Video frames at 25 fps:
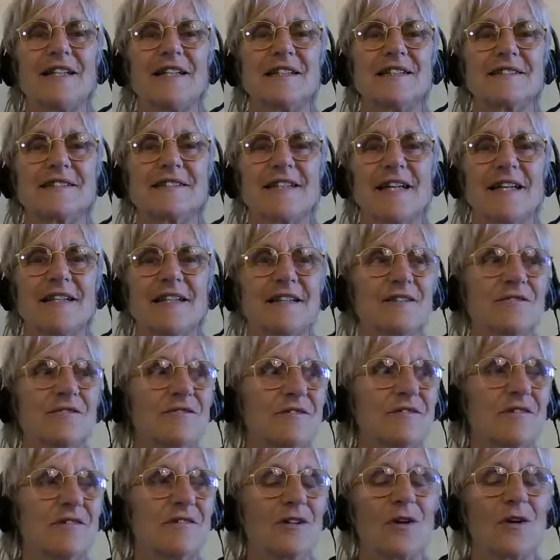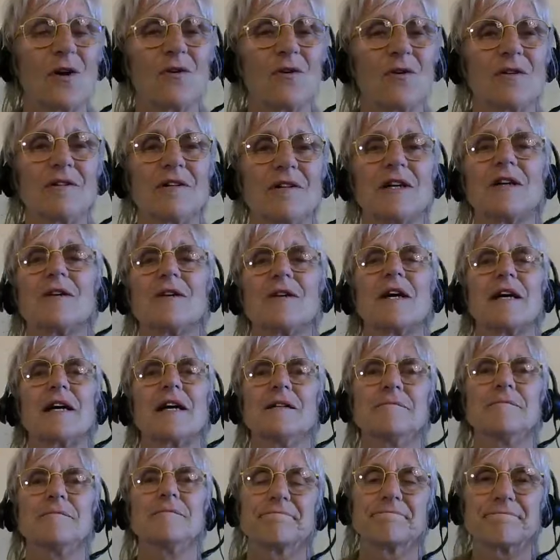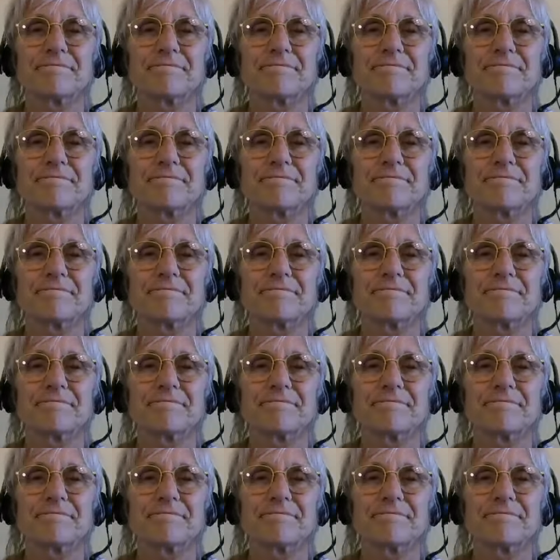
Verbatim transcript: did say it wrong? Okay.